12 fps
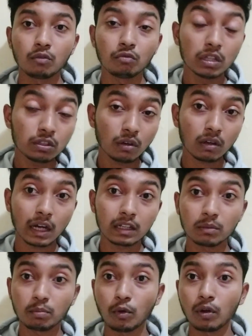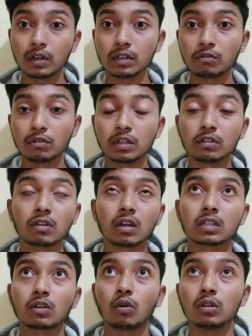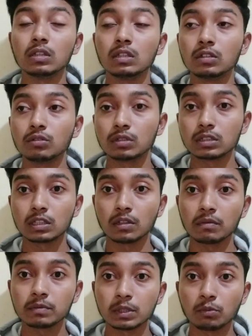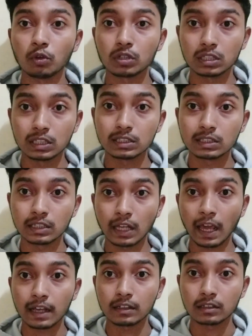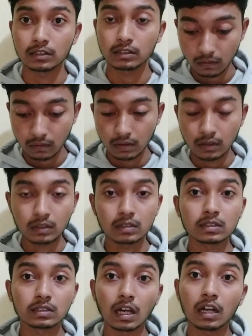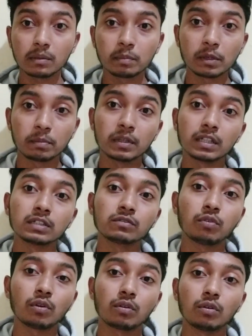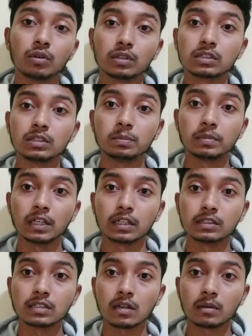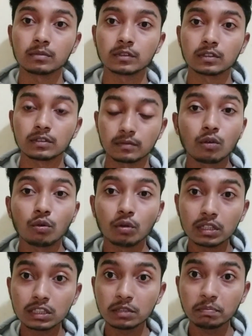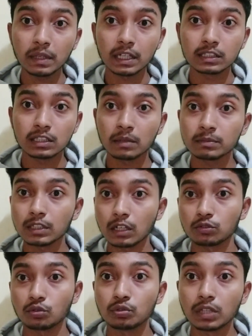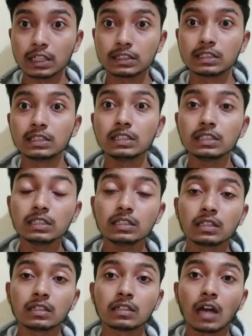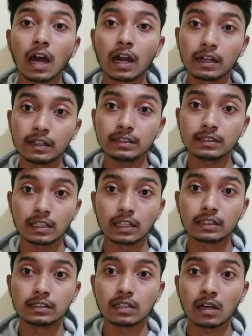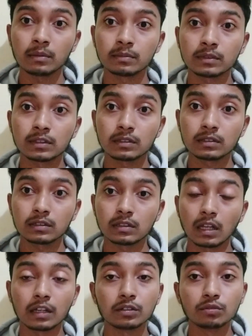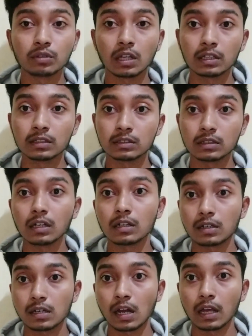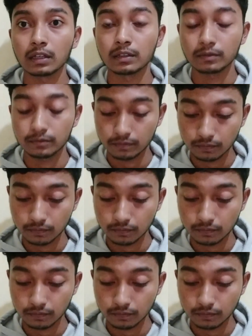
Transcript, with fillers: when you are at the point where you can call yourself somewhat a decent hacker. Start preparing for OSCP exams. OSCP exams are known as the hardest exams that you can try.